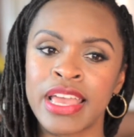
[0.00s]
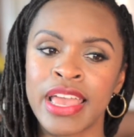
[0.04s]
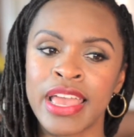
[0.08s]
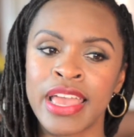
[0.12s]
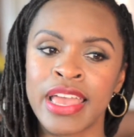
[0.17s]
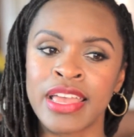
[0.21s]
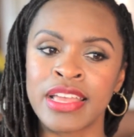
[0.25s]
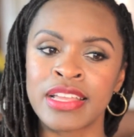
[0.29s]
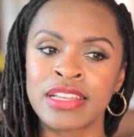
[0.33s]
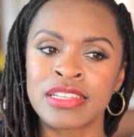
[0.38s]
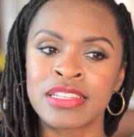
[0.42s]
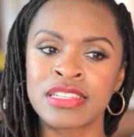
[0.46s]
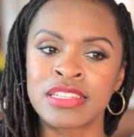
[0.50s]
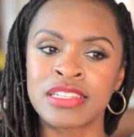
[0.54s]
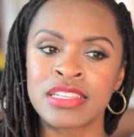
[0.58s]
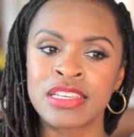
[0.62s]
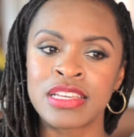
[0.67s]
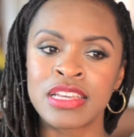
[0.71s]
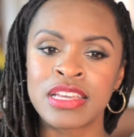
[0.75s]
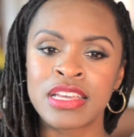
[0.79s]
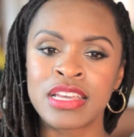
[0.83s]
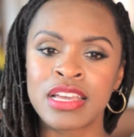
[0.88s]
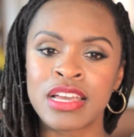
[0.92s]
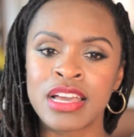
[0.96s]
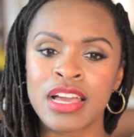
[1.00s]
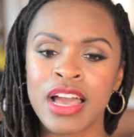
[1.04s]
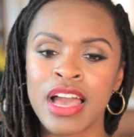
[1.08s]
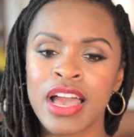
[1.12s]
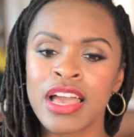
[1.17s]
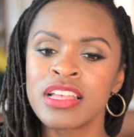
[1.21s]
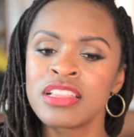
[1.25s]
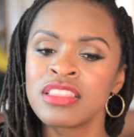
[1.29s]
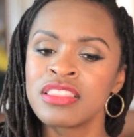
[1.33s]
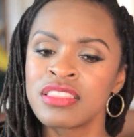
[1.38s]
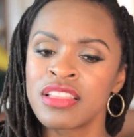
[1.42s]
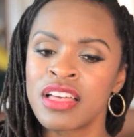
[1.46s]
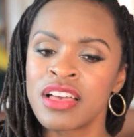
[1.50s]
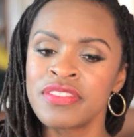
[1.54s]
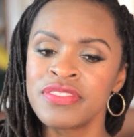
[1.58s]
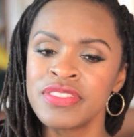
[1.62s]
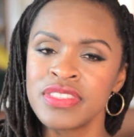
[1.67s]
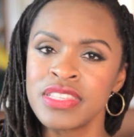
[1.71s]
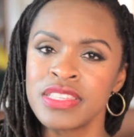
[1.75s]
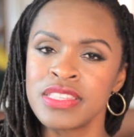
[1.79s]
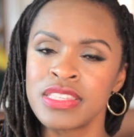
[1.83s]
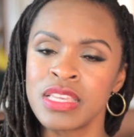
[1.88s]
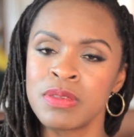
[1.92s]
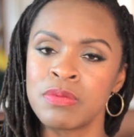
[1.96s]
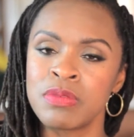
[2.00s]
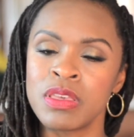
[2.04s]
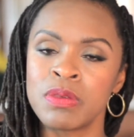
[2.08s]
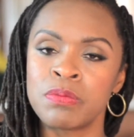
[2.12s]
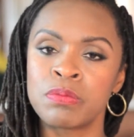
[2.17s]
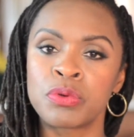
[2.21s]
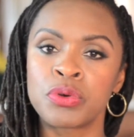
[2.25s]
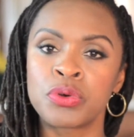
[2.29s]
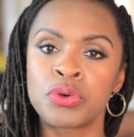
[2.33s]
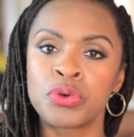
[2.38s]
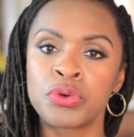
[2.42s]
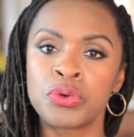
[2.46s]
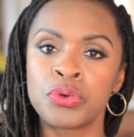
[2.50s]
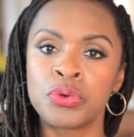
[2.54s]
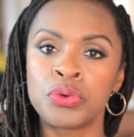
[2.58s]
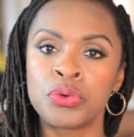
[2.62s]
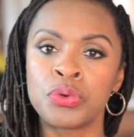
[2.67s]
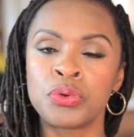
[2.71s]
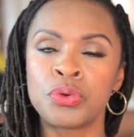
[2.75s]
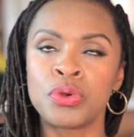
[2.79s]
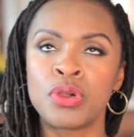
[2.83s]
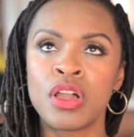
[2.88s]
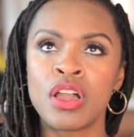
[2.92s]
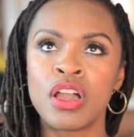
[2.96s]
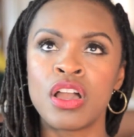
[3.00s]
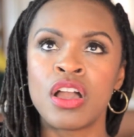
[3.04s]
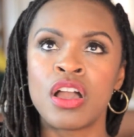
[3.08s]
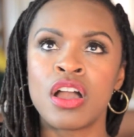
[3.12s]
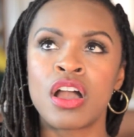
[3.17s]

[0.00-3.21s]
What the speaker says: And I love to see people who